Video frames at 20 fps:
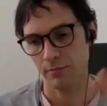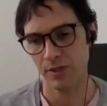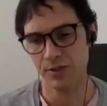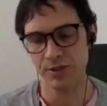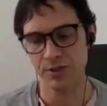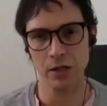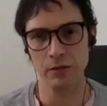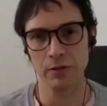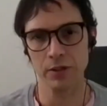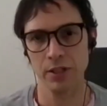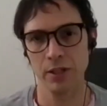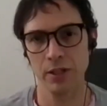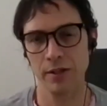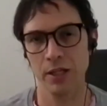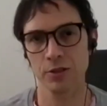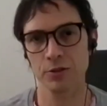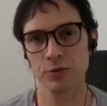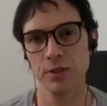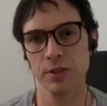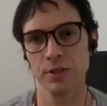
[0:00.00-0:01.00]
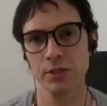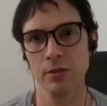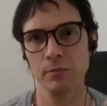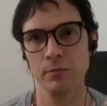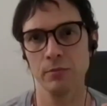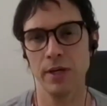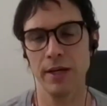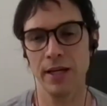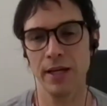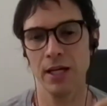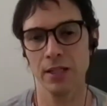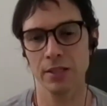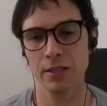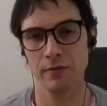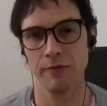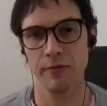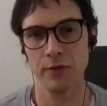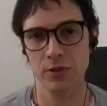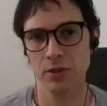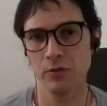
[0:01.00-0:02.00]
charity and altruism and
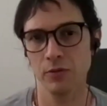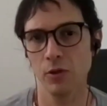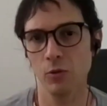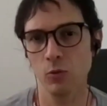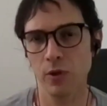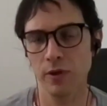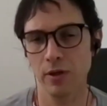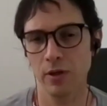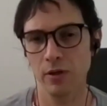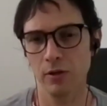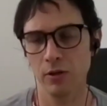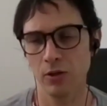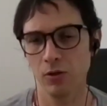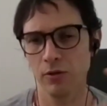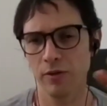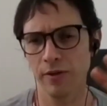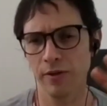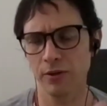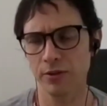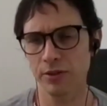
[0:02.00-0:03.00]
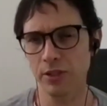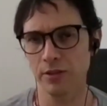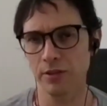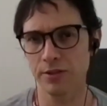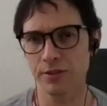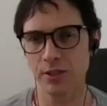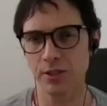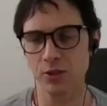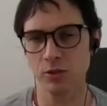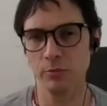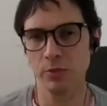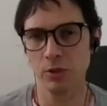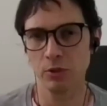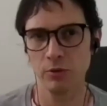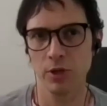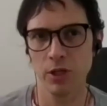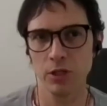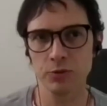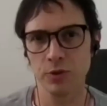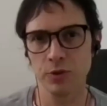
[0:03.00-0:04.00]
ask, first of all, whether you think there's a distinction
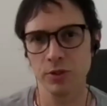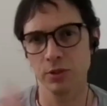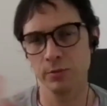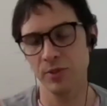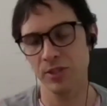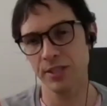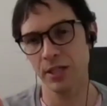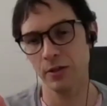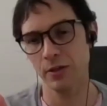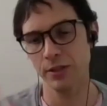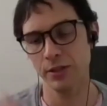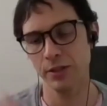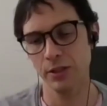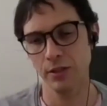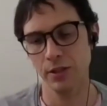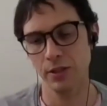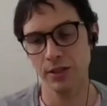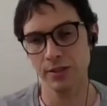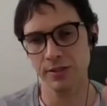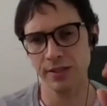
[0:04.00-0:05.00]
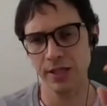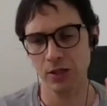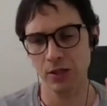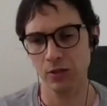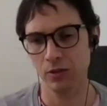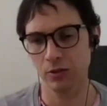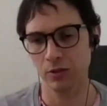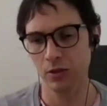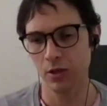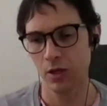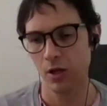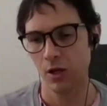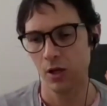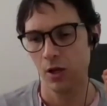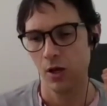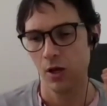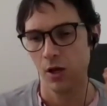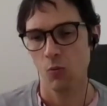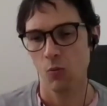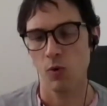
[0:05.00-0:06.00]
between altruism and charity. And second,
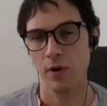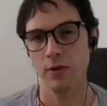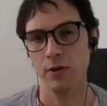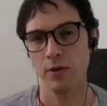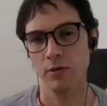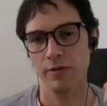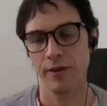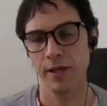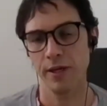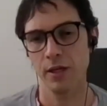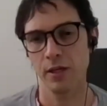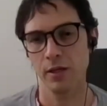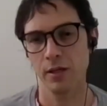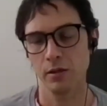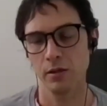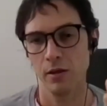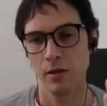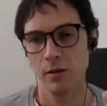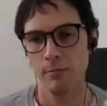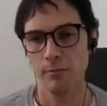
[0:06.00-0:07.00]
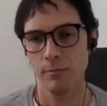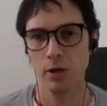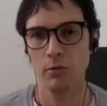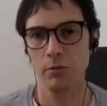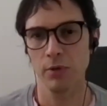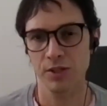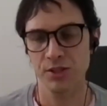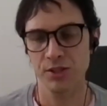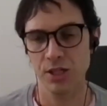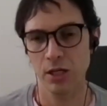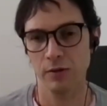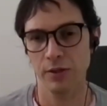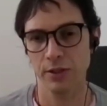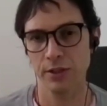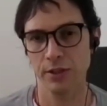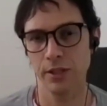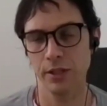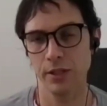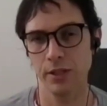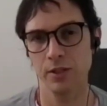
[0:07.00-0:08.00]
whether you think public
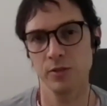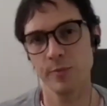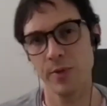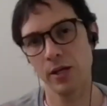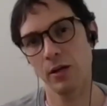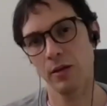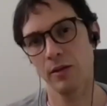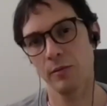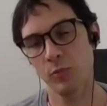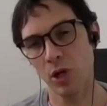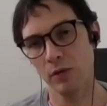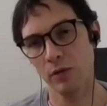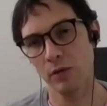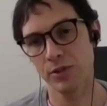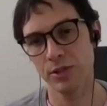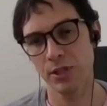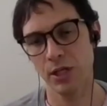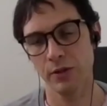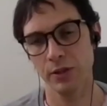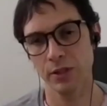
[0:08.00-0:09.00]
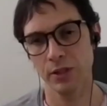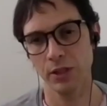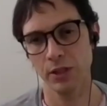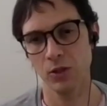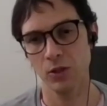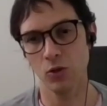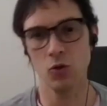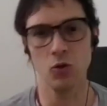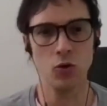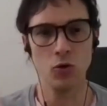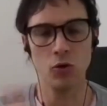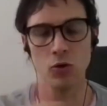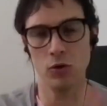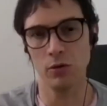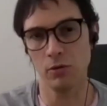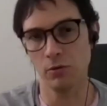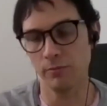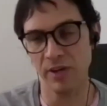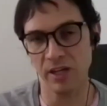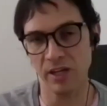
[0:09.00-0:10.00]
charity is better than private charity
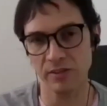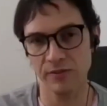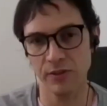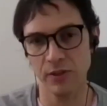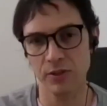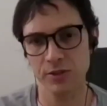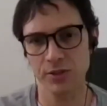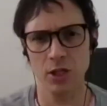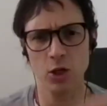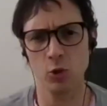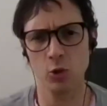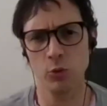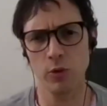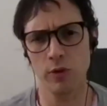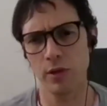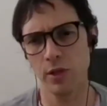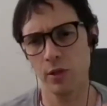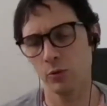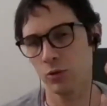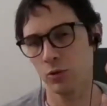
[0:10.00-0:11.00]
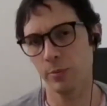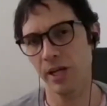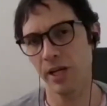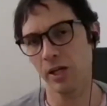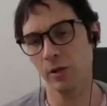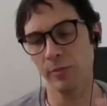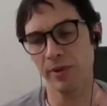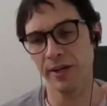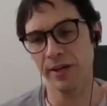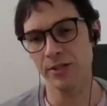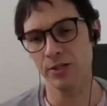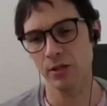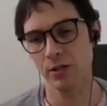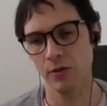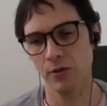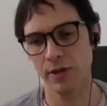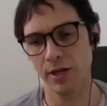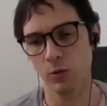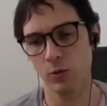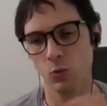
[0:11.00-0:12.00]
or vice versa, or whether there should be a
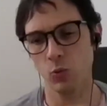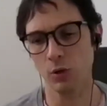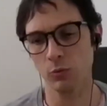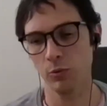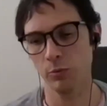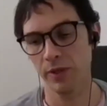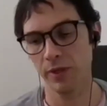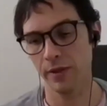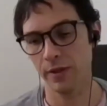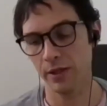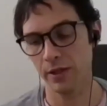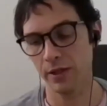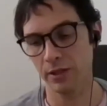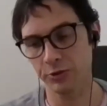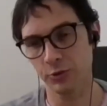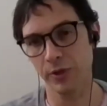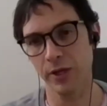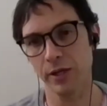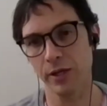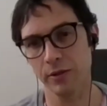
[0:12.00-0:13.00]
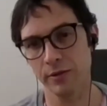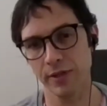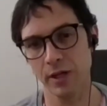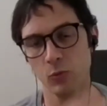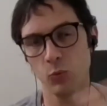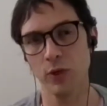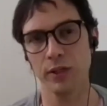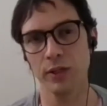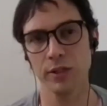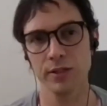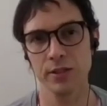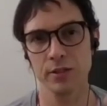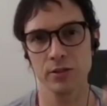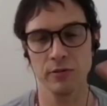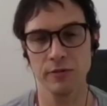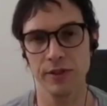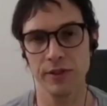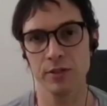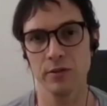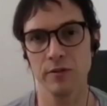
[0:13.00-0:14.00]
combination of that and what would be the strengths and
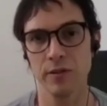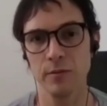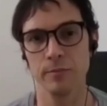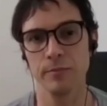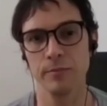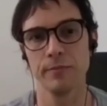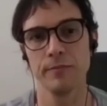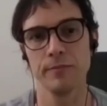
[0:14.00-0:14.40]
weaknesses of each of them.